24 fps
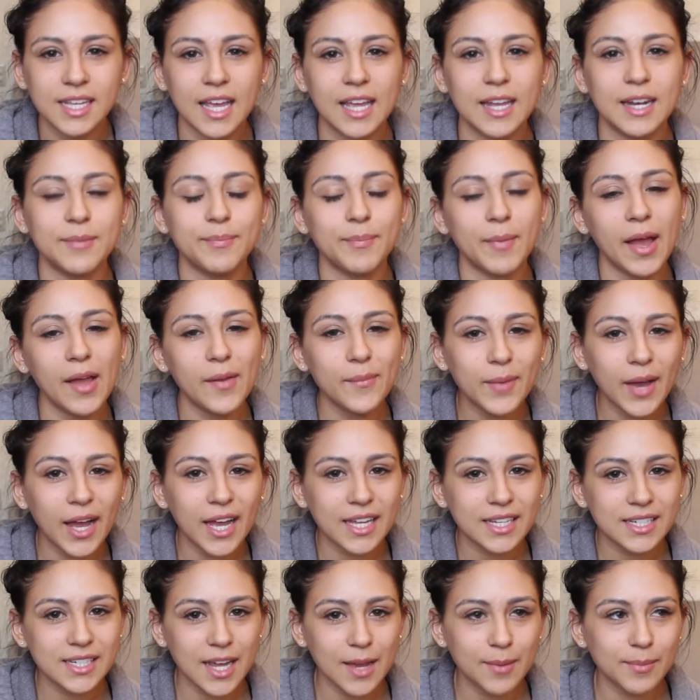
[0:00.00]
And in my
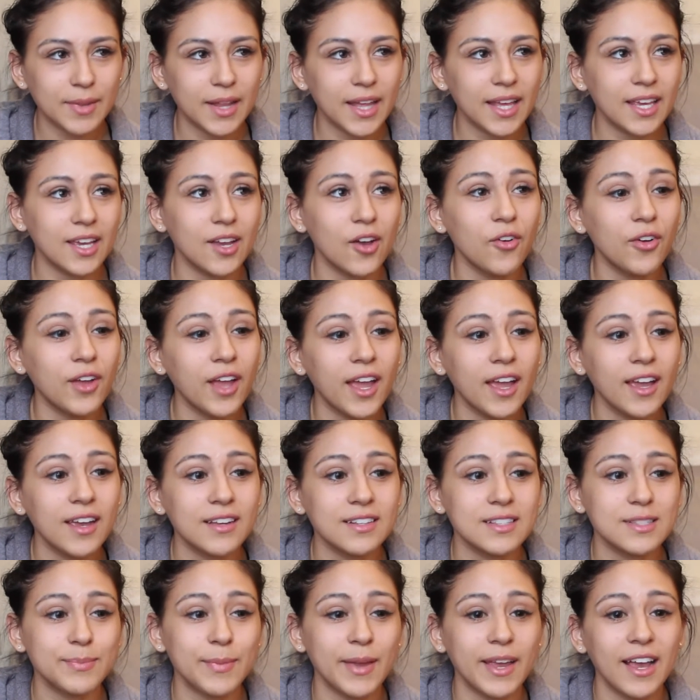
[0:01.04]
mind, I'm like, okay,
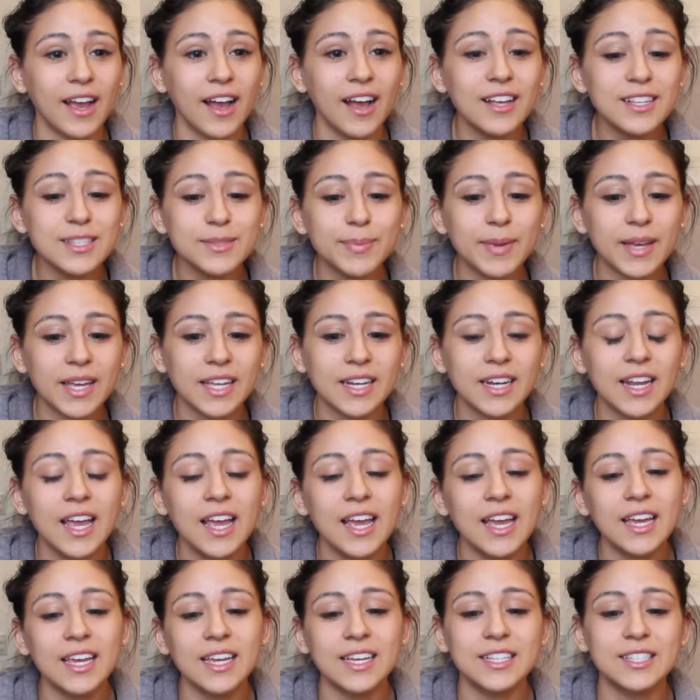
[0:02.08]
it's my husband.
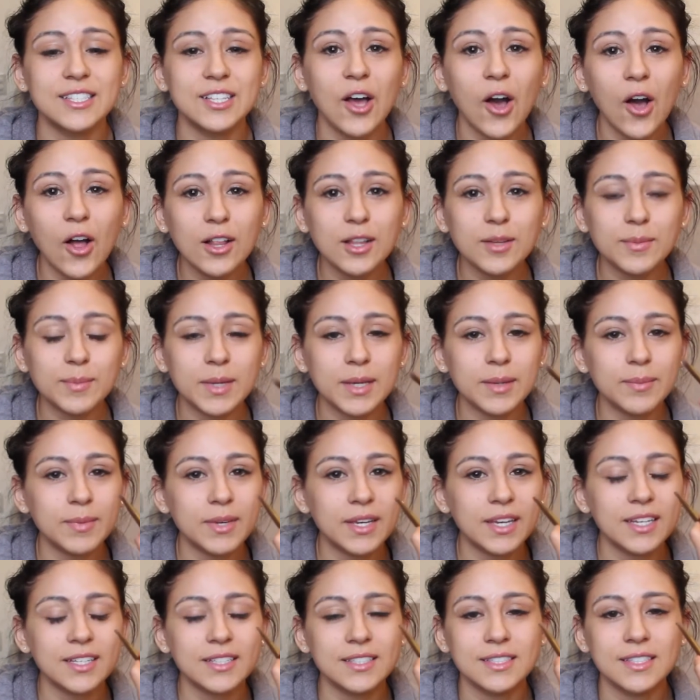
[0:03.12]
He's calling me
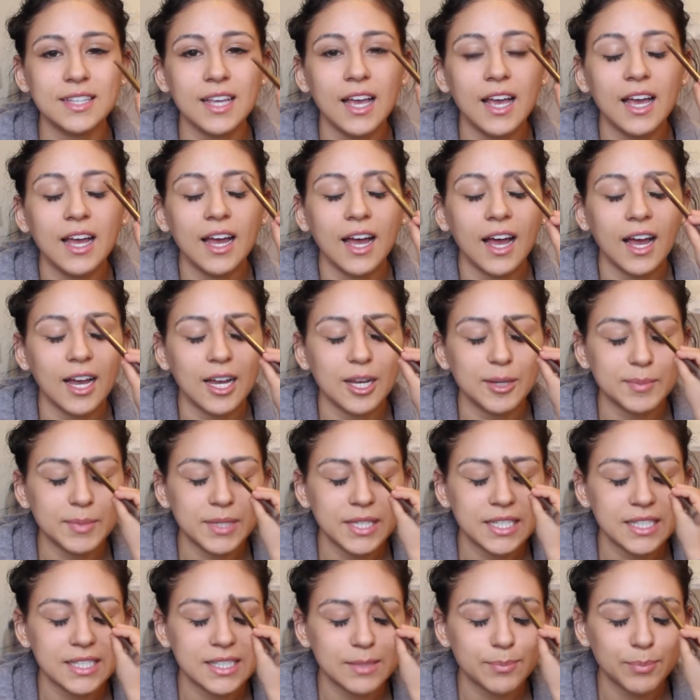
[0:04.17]
because
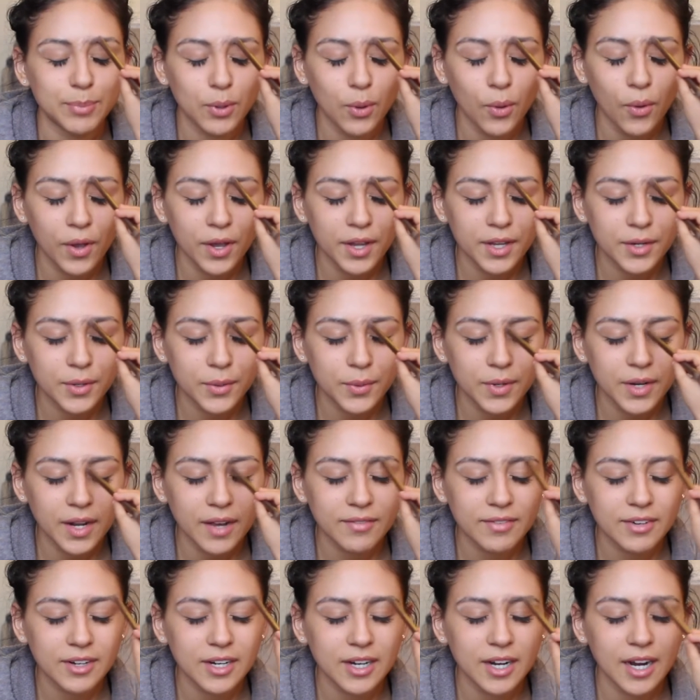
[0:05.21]
he's deployed or
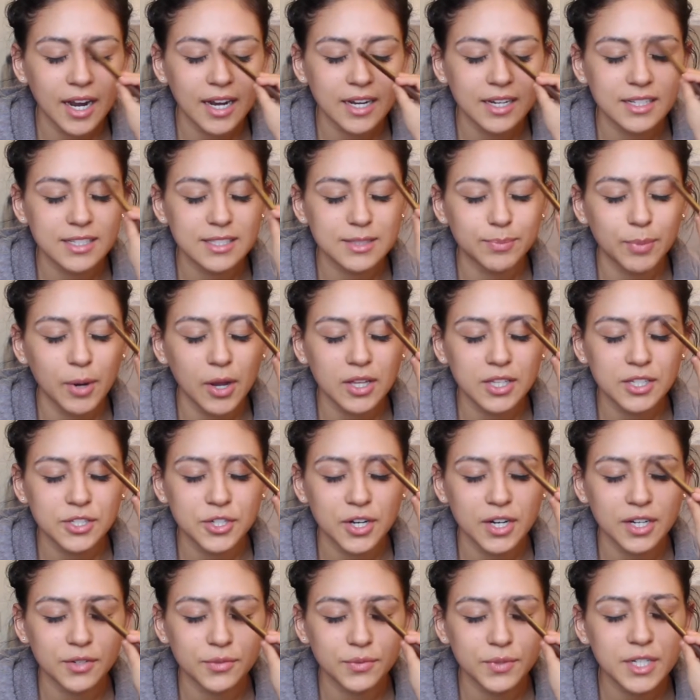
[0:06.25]
whatever, and he's probably
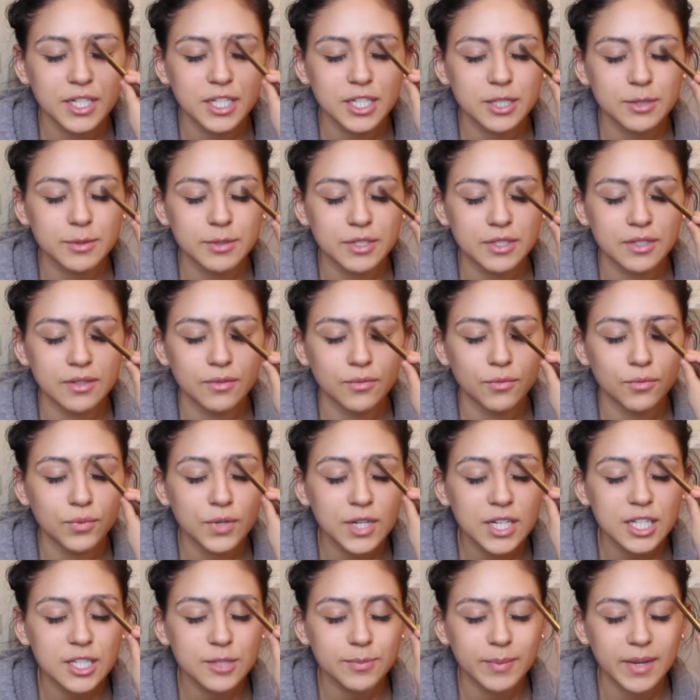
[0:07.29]
trying to
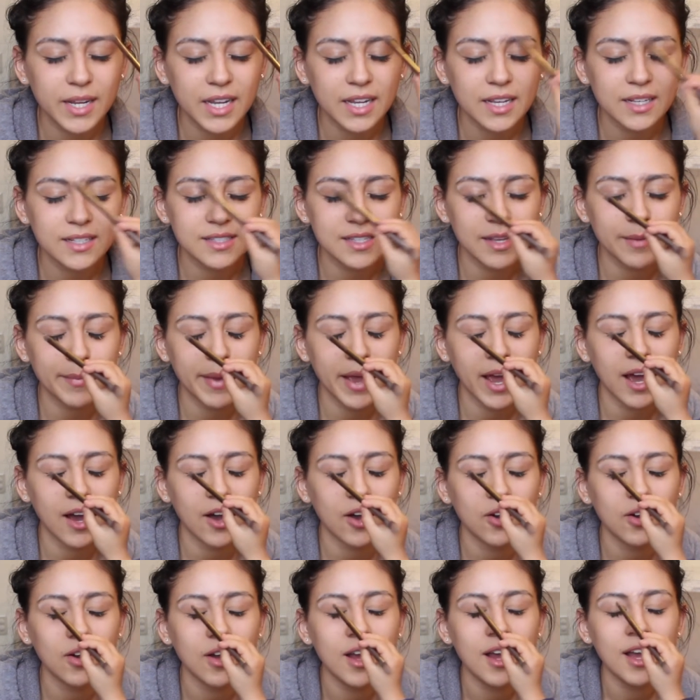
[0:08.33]
reach me somehow.